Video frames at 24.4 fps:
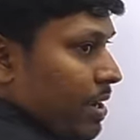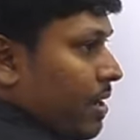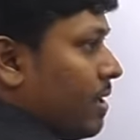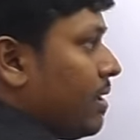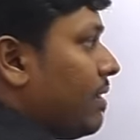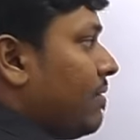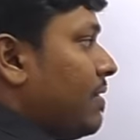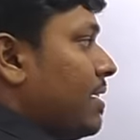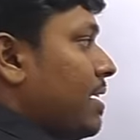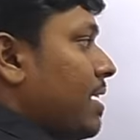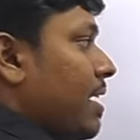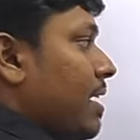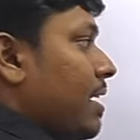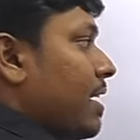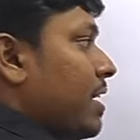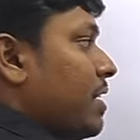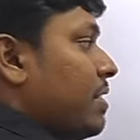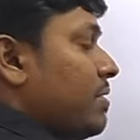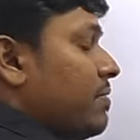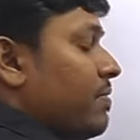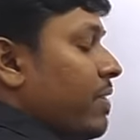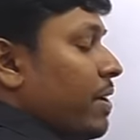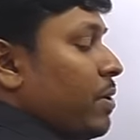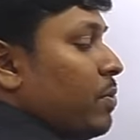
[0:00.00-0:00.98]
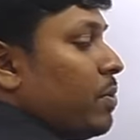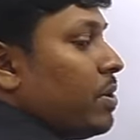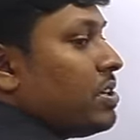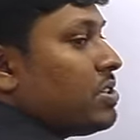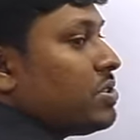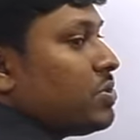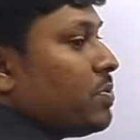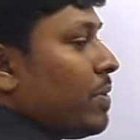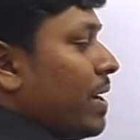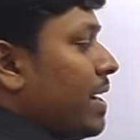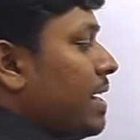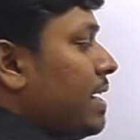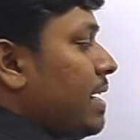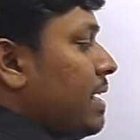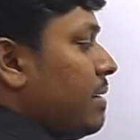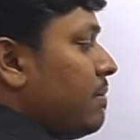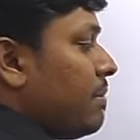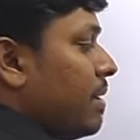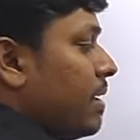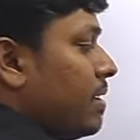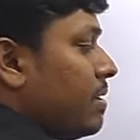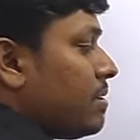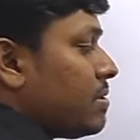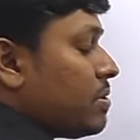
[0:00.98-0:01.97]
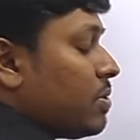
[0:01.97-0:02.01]
And our target to find what is 20
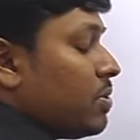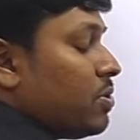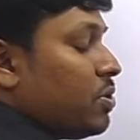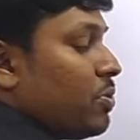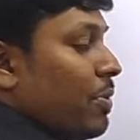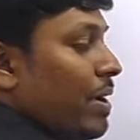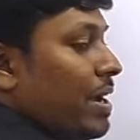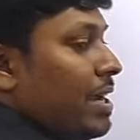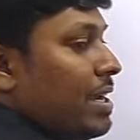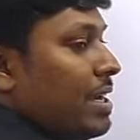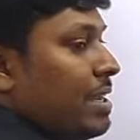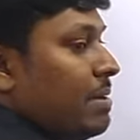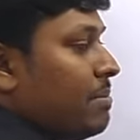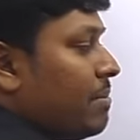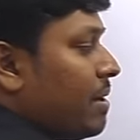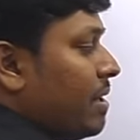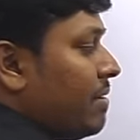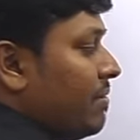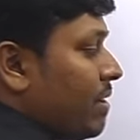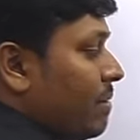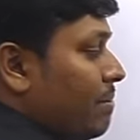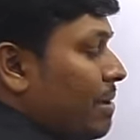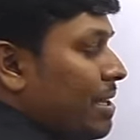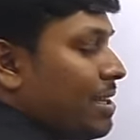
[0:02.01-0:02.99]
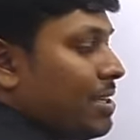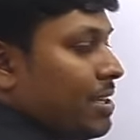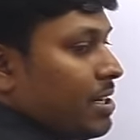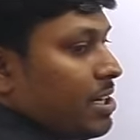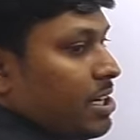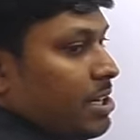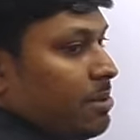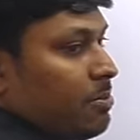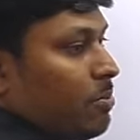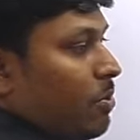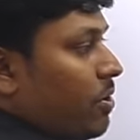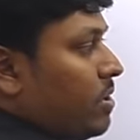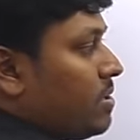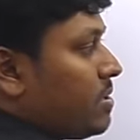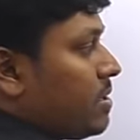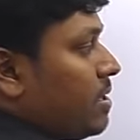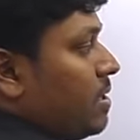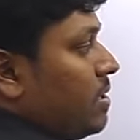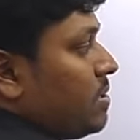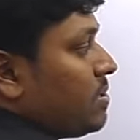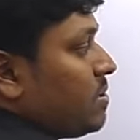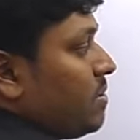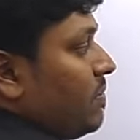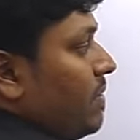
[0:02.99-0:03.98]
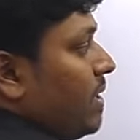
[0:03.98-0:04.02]
men. So 20 men will be 30 boys.
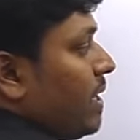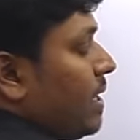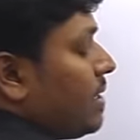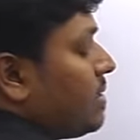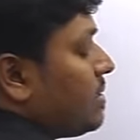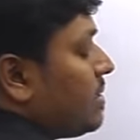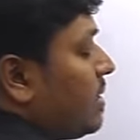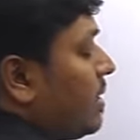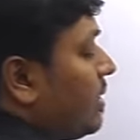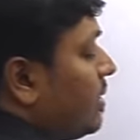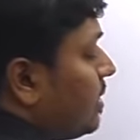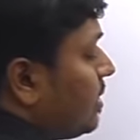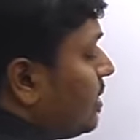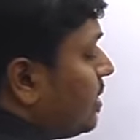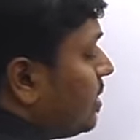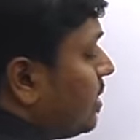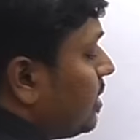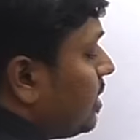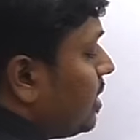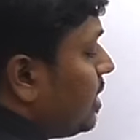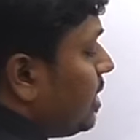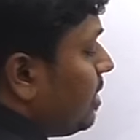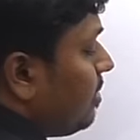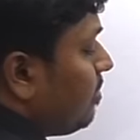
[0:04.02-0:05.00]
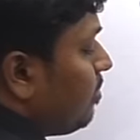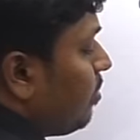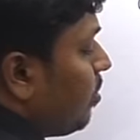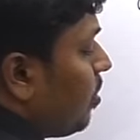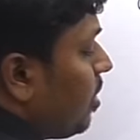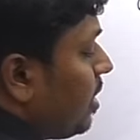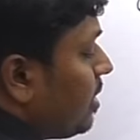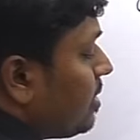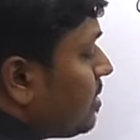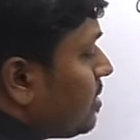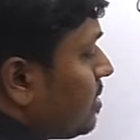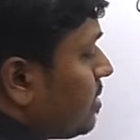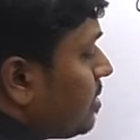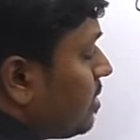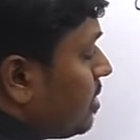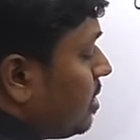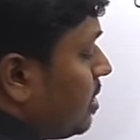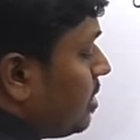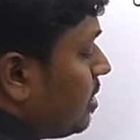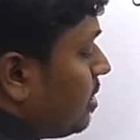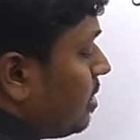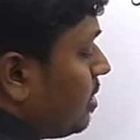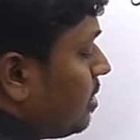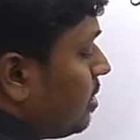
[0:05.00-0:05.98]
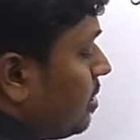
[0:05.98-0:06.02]
So we can say that 30 boys
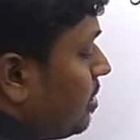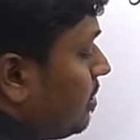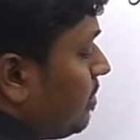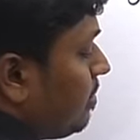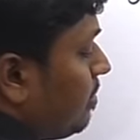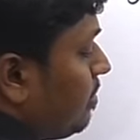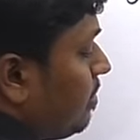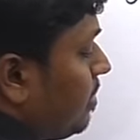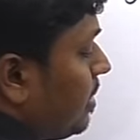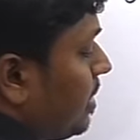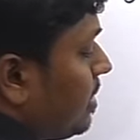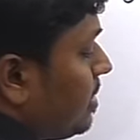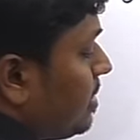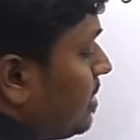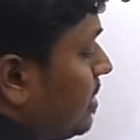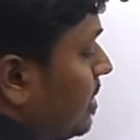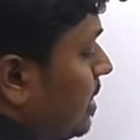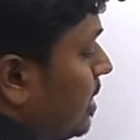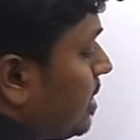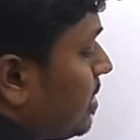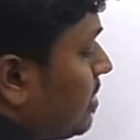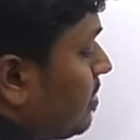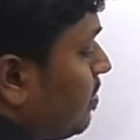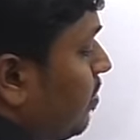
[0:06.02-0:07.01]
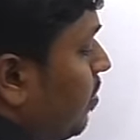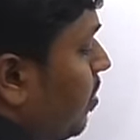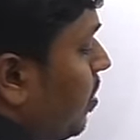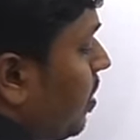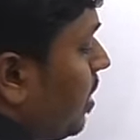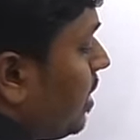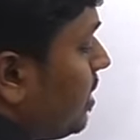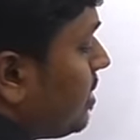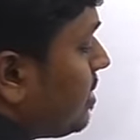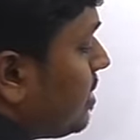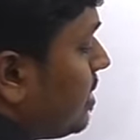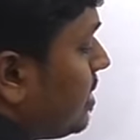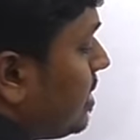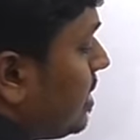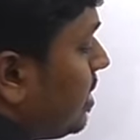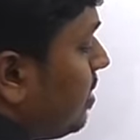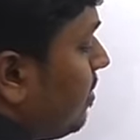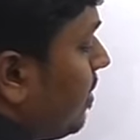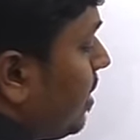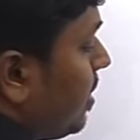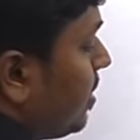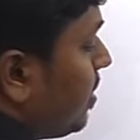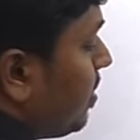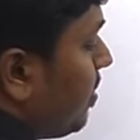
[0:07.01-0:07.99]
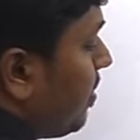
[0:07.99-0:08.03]
plus 6 boys is
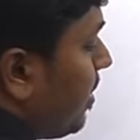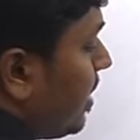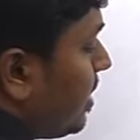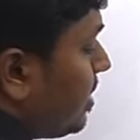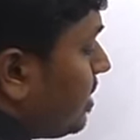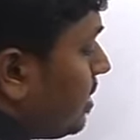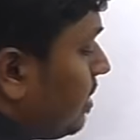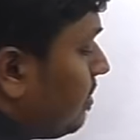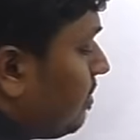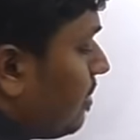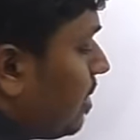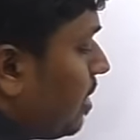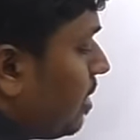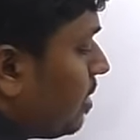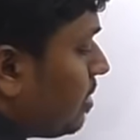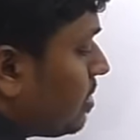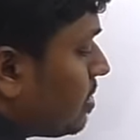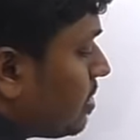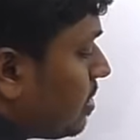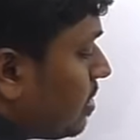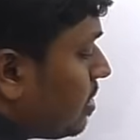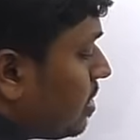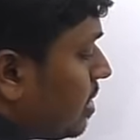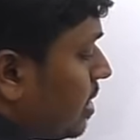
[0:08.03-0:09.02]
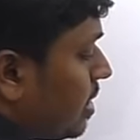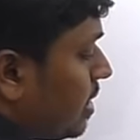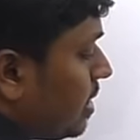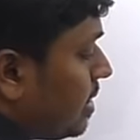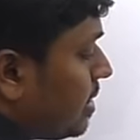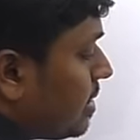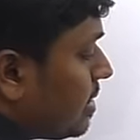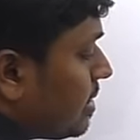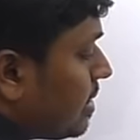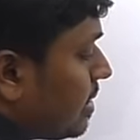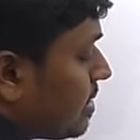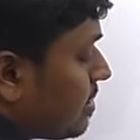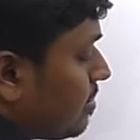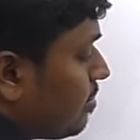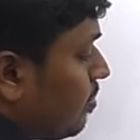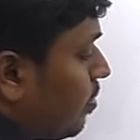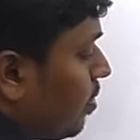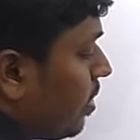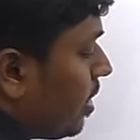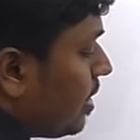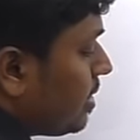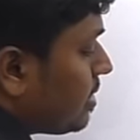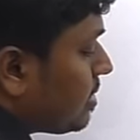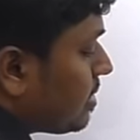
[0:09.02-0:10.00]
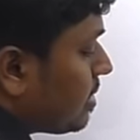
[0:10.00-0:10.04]
equal to question mark. So 36
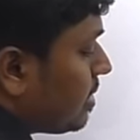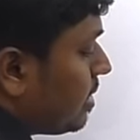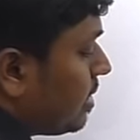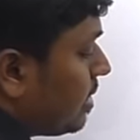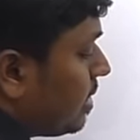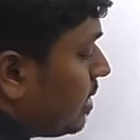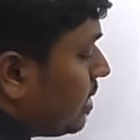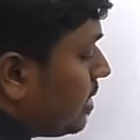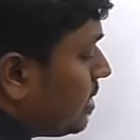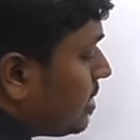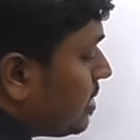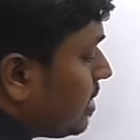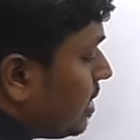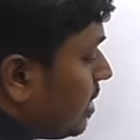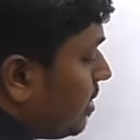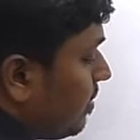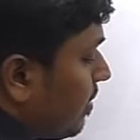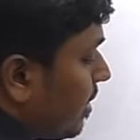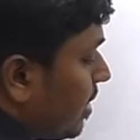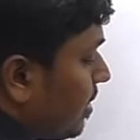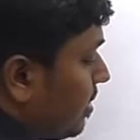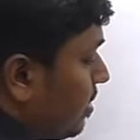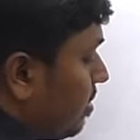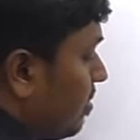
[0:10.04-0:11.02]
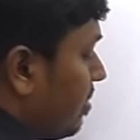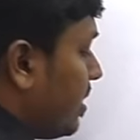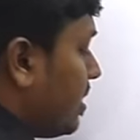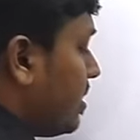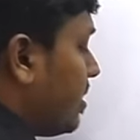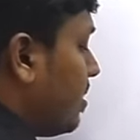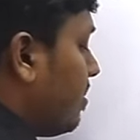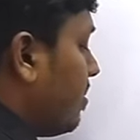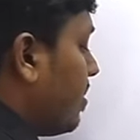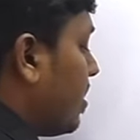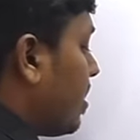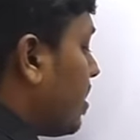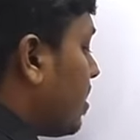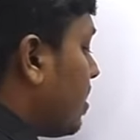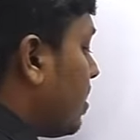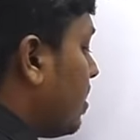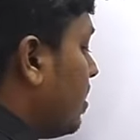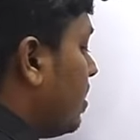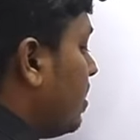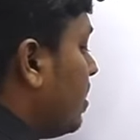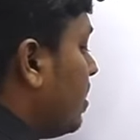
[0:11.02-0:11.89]
boys is equal to question mark.